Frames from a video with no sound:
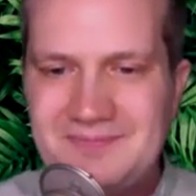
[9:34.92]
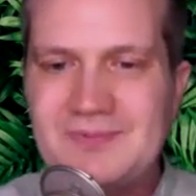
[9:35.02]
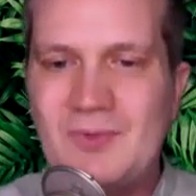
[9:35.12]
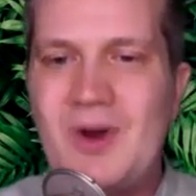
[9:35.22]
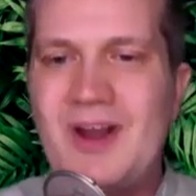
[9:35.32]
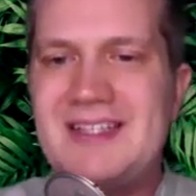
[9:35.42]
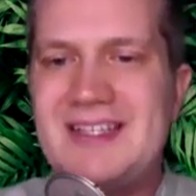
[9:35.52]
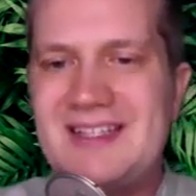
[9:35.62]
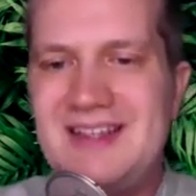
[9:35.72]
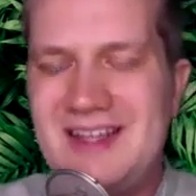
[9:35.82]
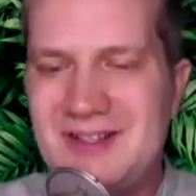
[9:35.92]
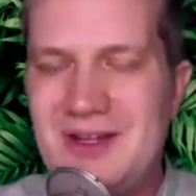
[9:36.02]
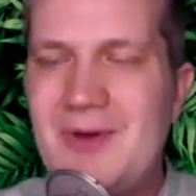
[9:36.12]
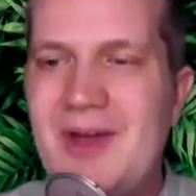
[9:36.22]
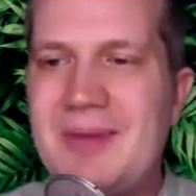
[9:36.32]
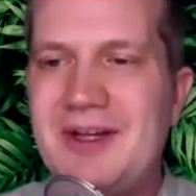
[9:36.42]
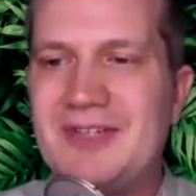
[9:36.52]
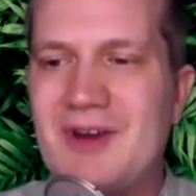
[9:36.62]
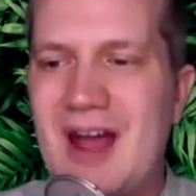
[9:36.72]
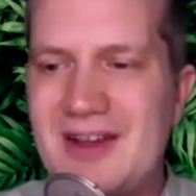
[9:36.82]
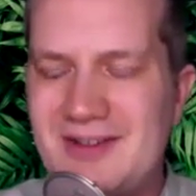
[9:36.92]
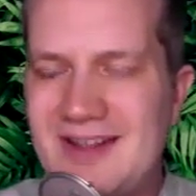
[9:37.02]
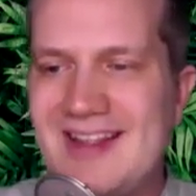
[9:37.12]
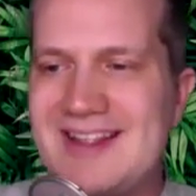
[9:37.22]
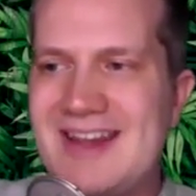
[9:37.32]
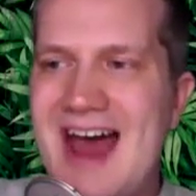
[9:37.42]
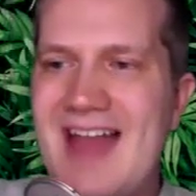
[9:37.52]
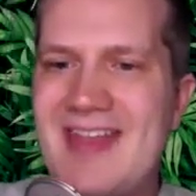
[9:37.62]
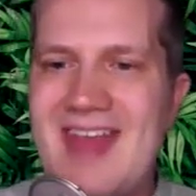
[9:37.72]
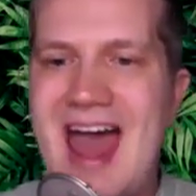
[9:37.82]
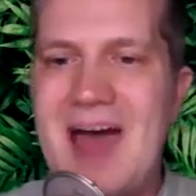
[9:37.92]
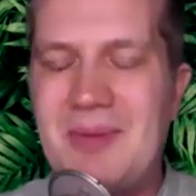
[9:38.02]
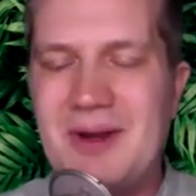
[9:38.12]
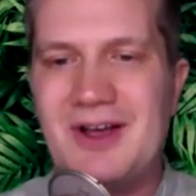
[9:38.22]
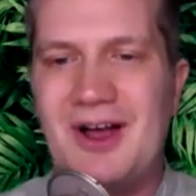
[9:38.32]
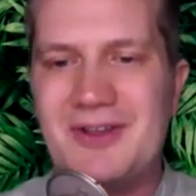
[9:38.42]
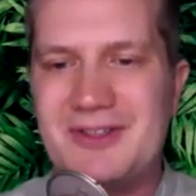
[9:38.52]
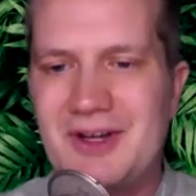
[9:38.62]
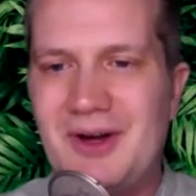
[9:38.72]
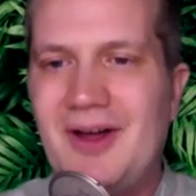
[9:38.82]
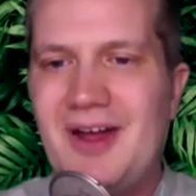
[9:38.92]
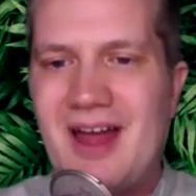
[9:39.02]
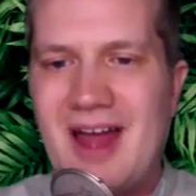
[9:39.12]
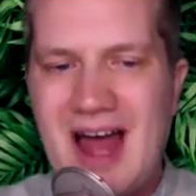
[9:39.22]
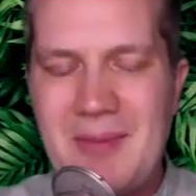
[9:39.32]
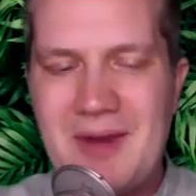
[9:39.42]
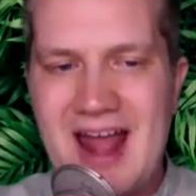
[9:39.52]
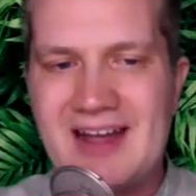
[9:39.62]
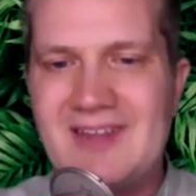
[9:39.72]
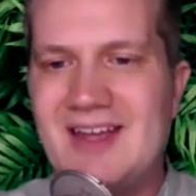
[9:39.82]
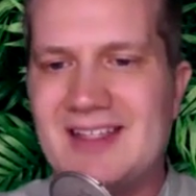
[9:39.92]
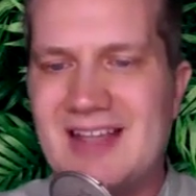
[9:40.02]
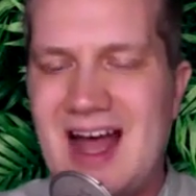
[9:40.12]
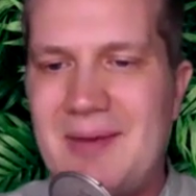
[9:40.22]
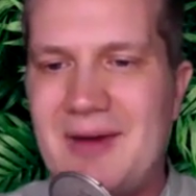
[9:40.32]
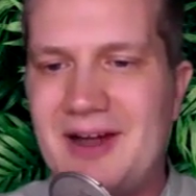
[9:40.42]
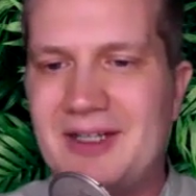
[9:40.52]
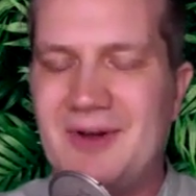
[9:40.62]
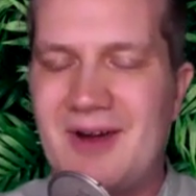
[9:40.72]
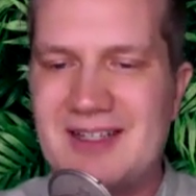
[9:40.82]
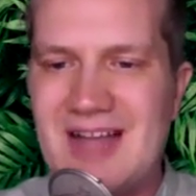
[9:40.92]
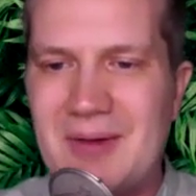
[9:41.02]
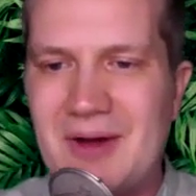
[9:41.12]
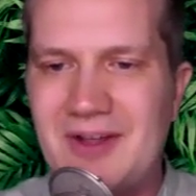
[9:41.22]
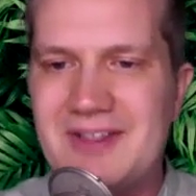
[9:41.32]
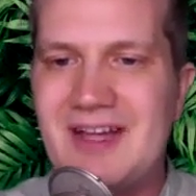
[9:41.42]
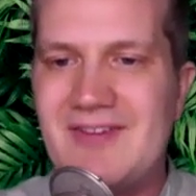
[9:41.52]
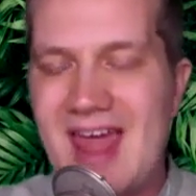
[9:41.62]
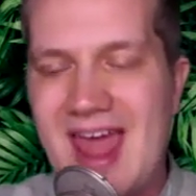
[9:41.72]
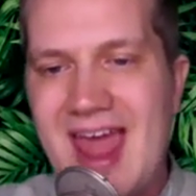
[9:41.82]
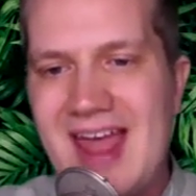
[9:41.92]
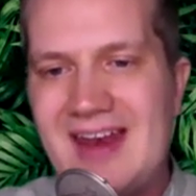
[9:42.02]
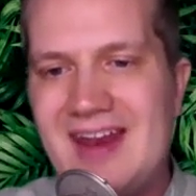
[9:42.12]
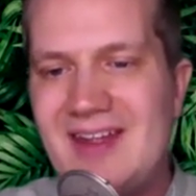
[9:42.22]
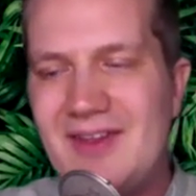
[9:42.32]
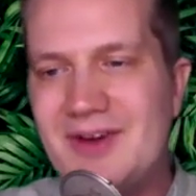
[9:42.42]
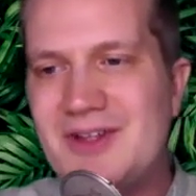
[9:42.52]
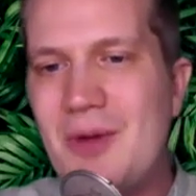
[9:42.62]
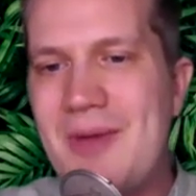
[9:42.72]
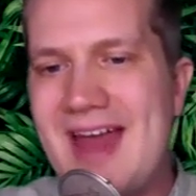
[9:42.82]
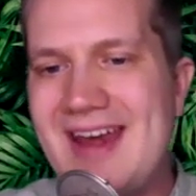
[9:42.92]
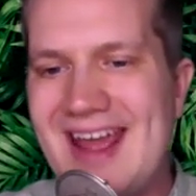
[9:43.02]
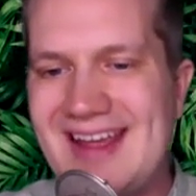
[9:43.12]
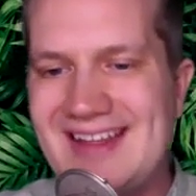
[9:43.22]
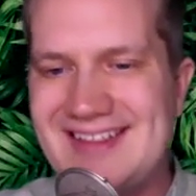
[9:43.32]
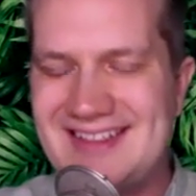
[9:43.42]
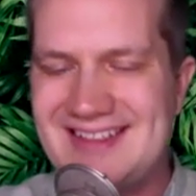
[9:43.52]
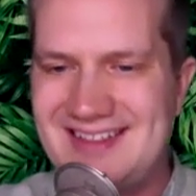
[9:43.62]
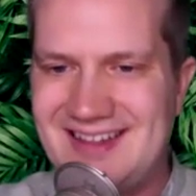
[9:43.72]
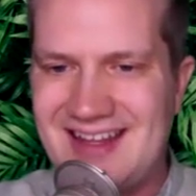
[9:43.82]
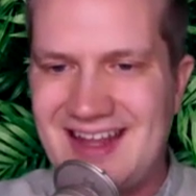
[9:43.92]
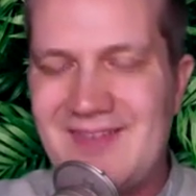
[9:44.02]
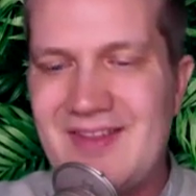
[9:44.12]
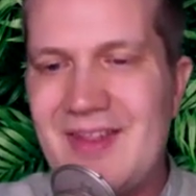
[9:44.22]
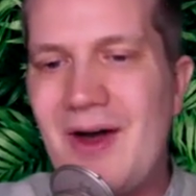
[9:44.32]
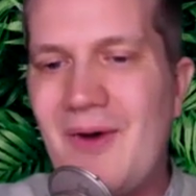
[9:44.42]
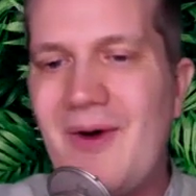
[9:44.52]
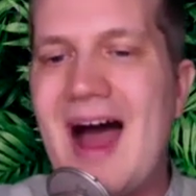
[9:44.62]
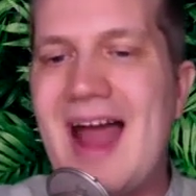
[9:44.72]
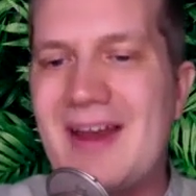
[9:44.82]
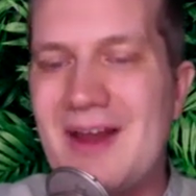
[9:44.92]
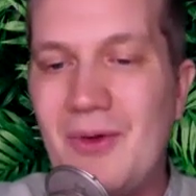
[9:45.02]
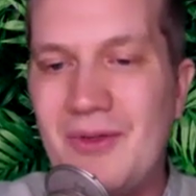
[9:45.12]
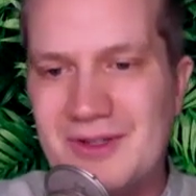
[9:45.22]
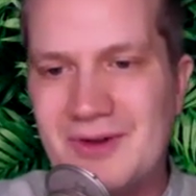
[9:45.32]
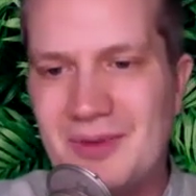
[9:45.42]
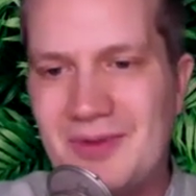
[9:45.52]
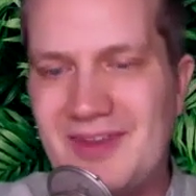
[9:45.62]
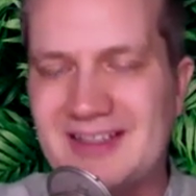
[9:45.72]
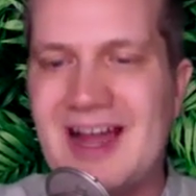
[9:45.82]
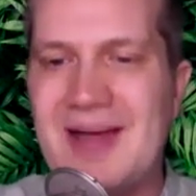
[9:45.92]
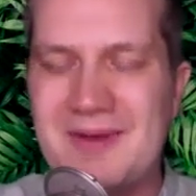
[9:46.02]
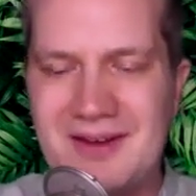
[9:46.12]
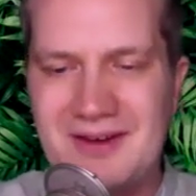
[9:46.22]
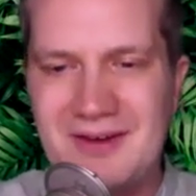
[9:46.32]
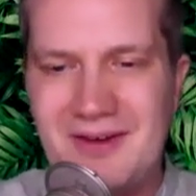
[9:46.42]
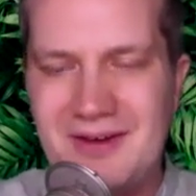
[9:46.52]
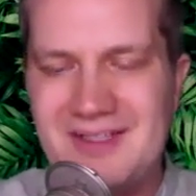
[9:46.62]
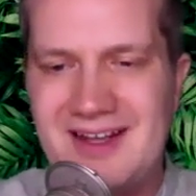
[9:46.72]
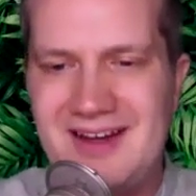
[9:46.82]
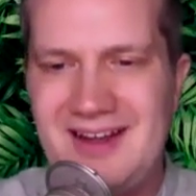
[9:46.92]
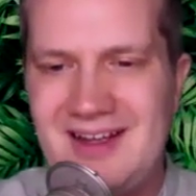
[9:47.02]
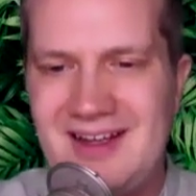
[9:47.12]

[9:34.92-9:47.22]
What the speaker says: what is this new image of gratitude then that's not that, but is also, I'm an activist, I'm an entrepreneur, I talk about real stuff, and there's no bad days, even though I know these horrible things are happening. You know what I'm saying?